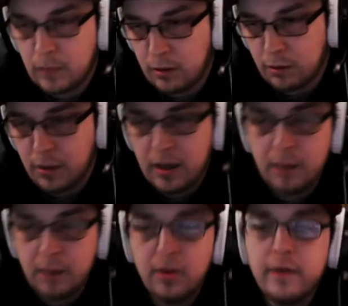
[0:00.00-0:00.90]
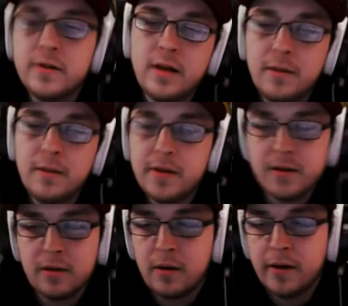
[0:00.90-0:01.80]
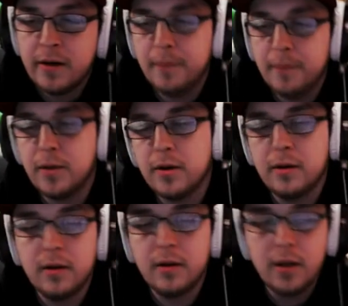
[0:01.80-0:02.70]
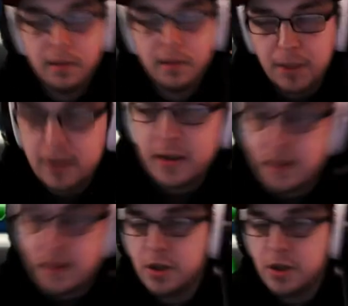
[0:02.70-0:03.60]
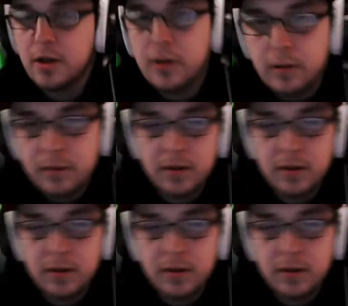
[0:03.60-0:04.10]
3, I believe his name is, on here on the PTCGO.